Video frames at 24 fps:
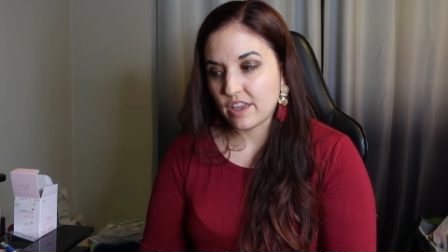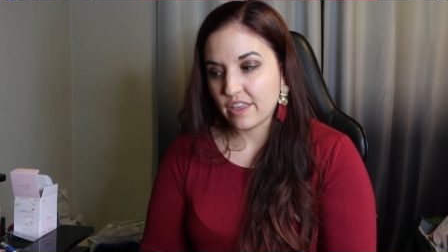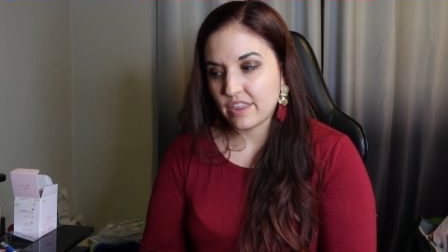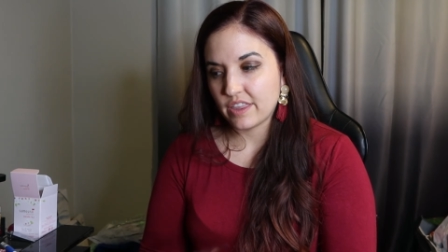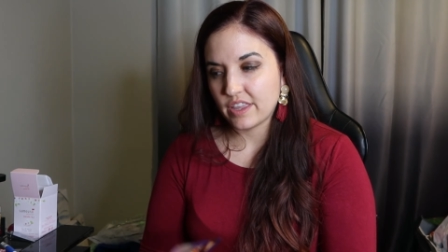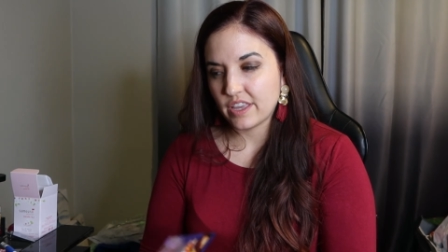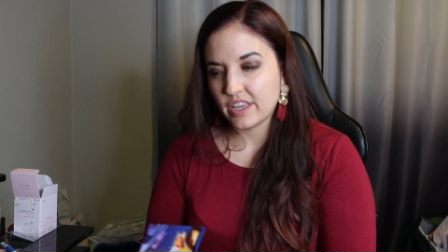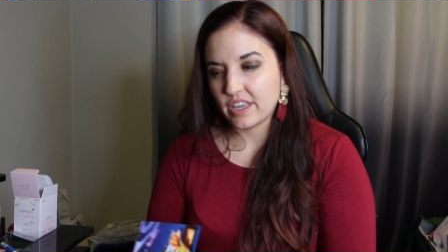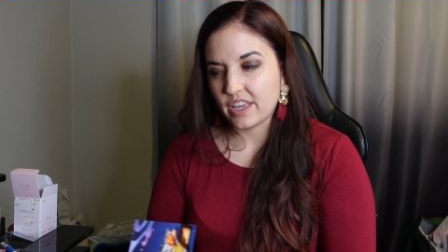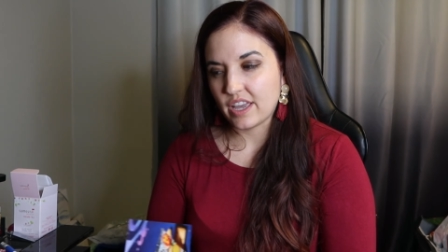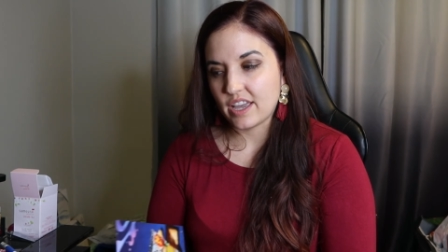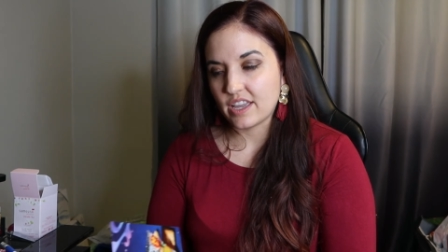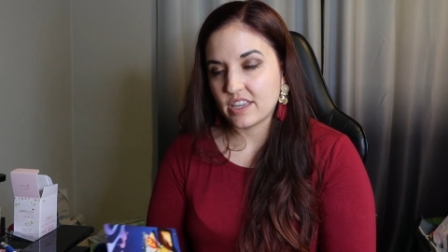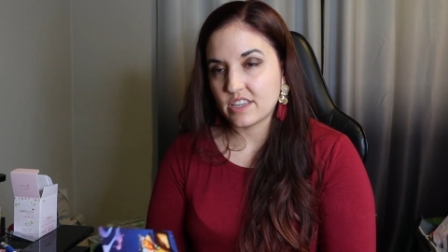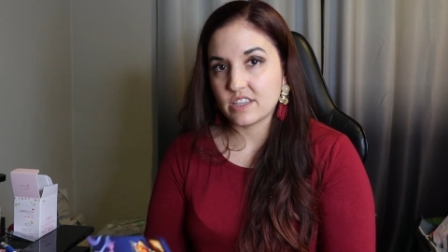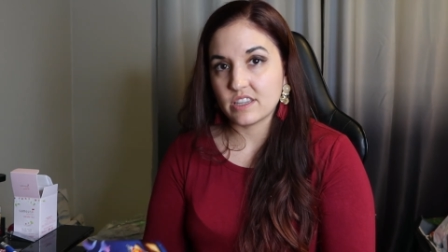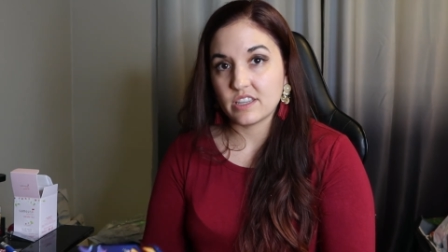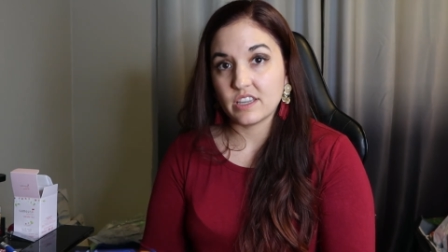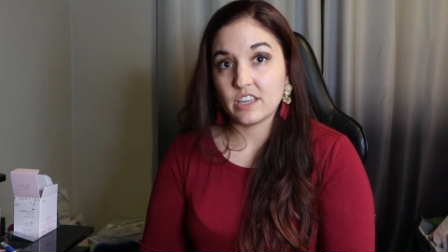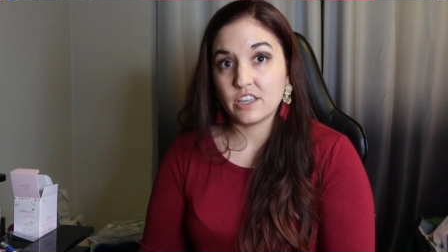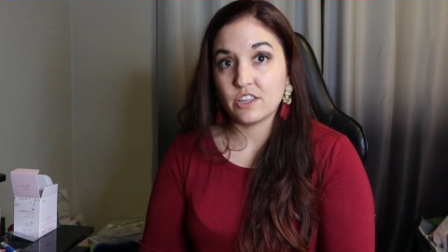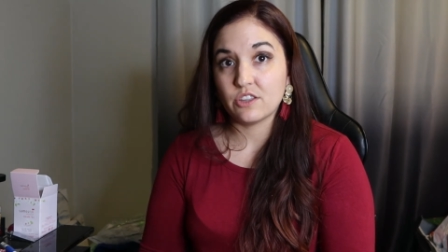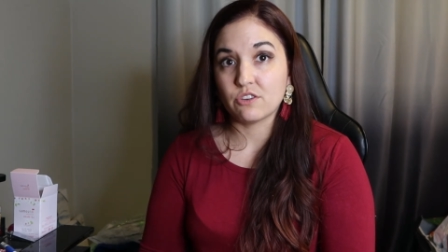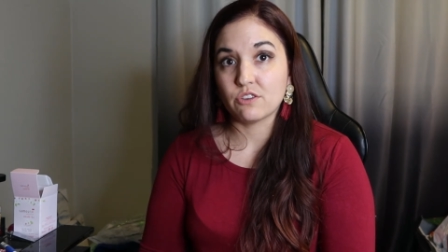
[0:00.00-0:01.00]
I think
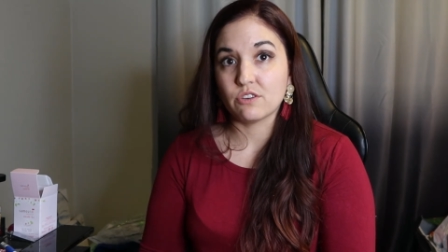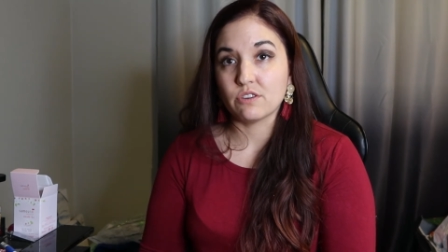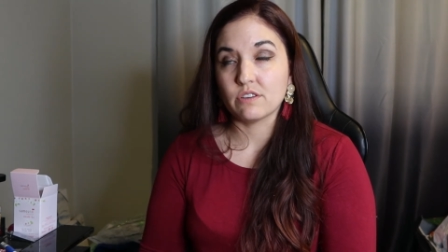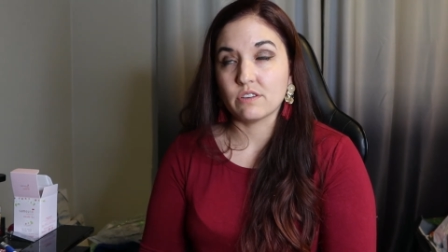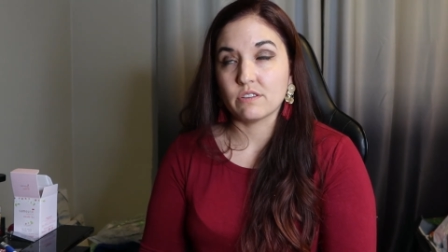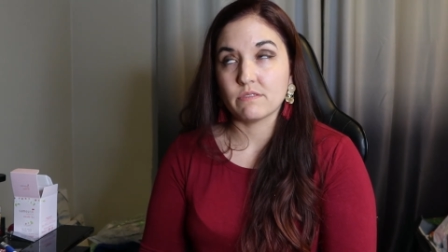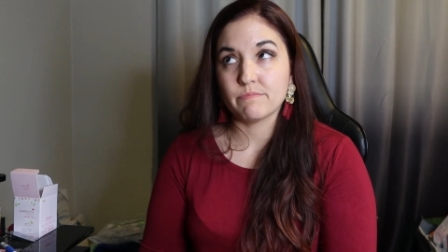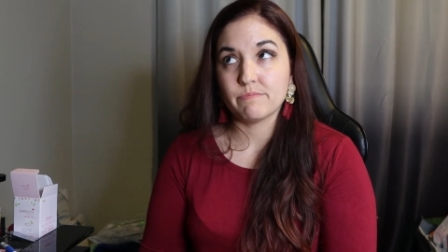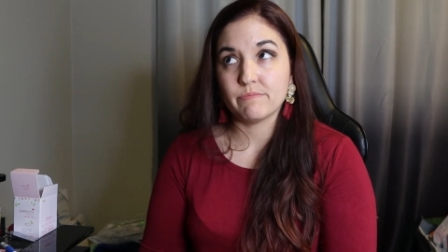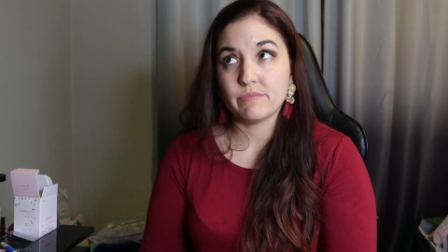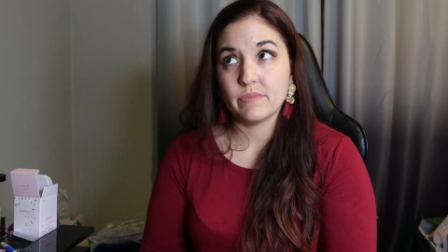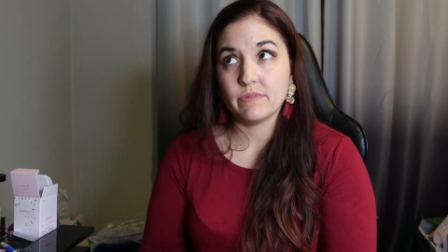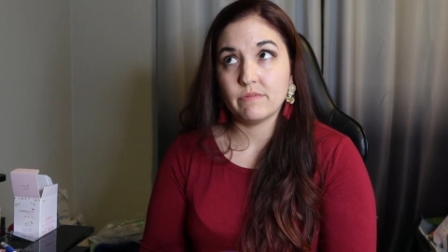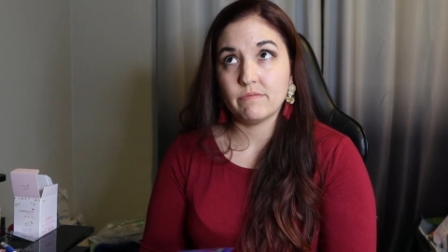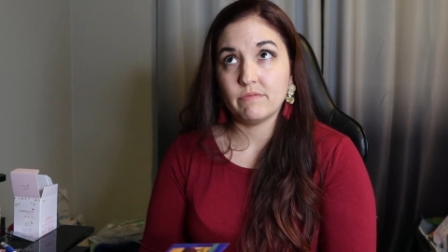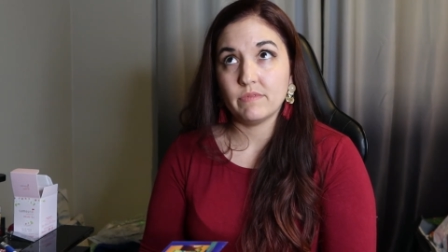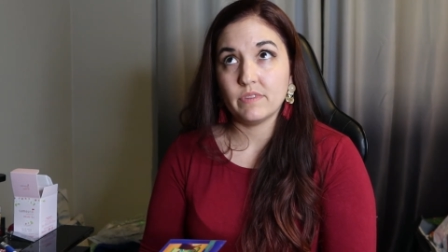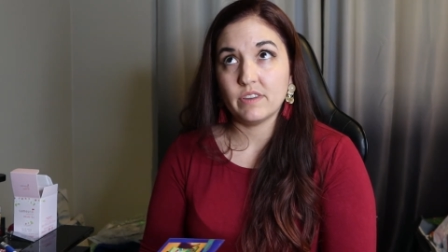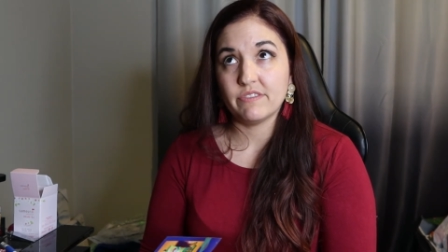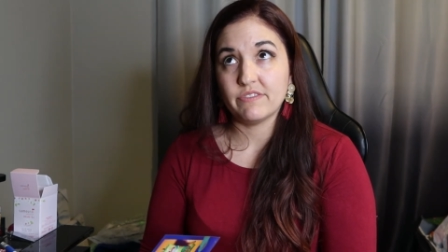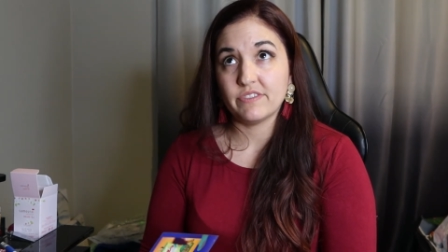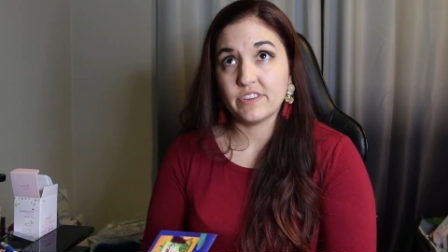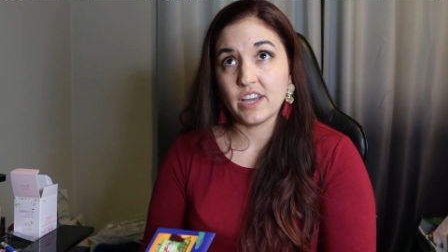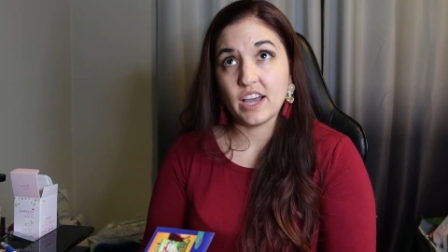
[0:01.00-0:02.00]
at either,
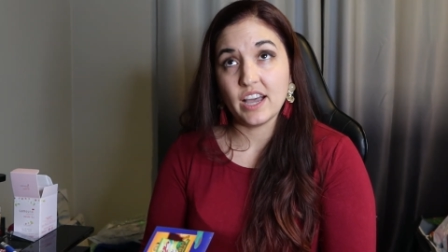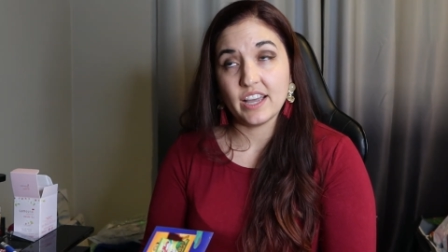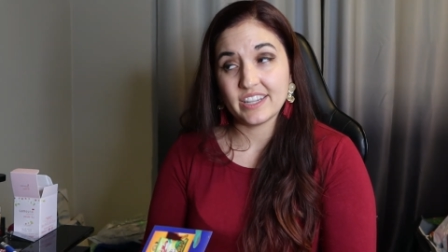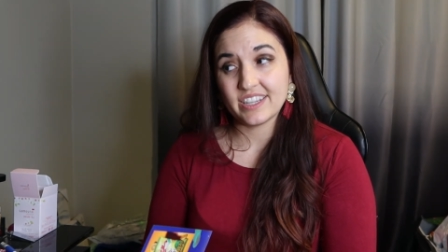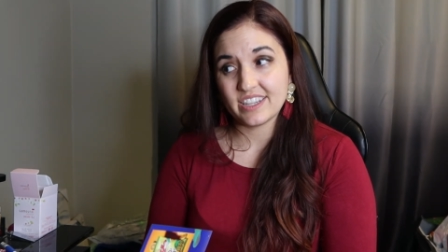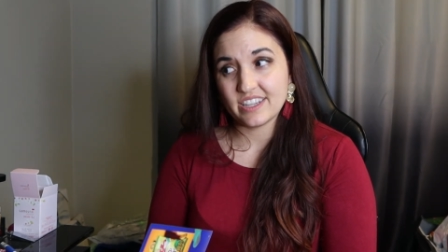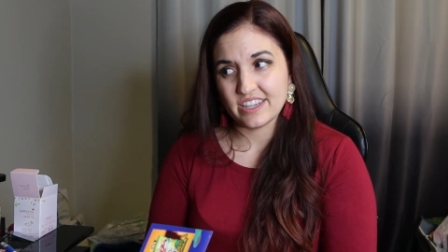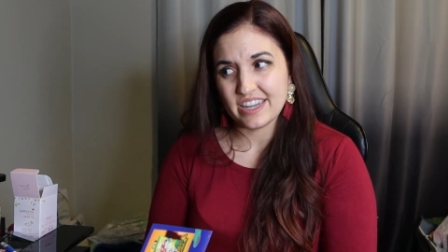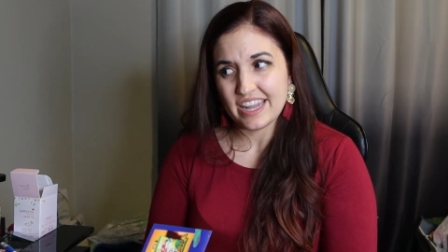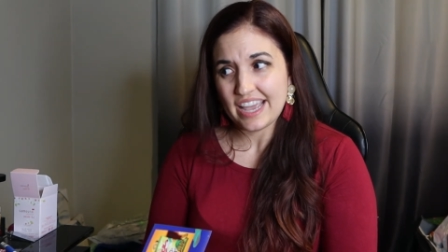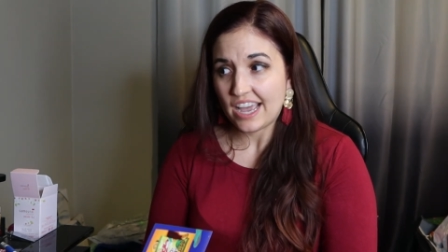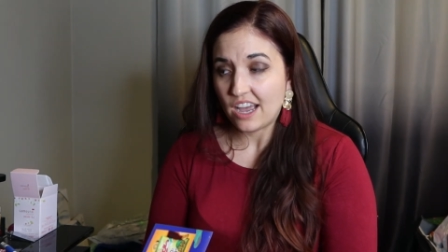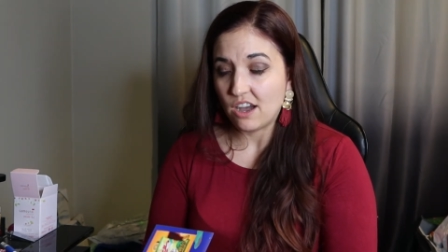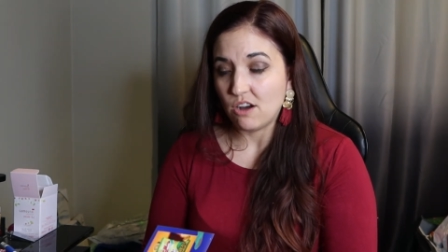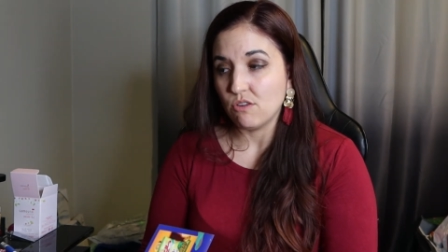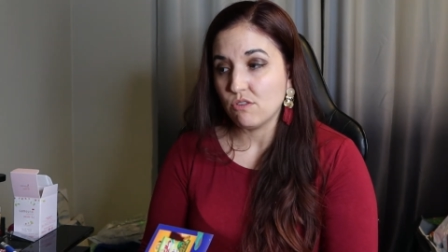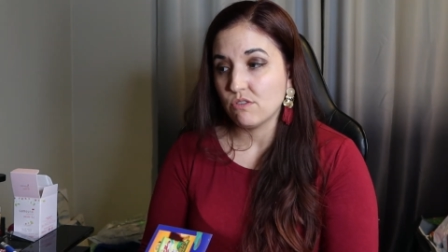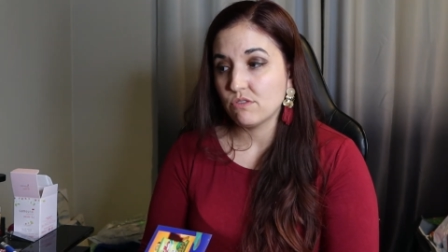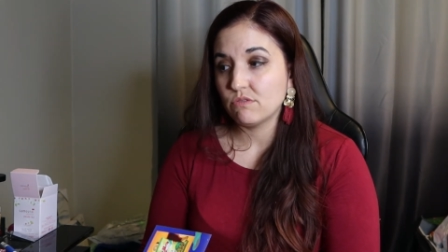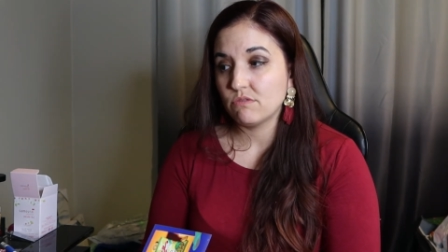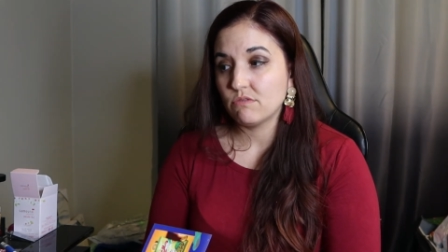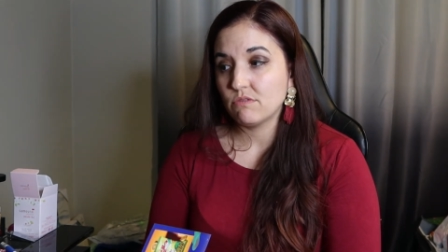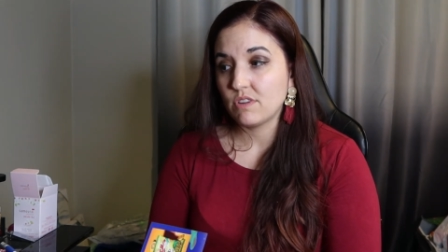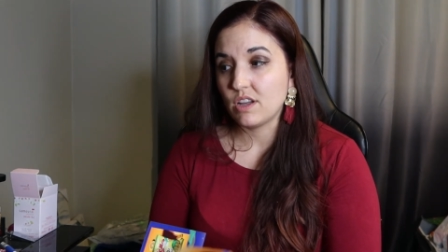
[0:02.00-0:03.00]
if not
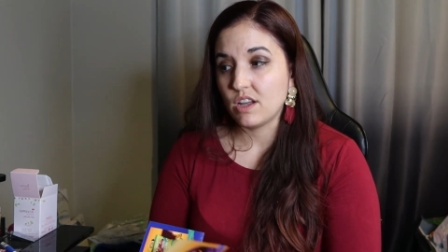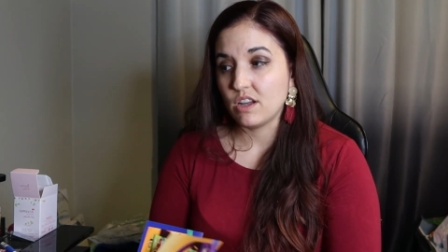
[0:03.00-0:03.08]
now,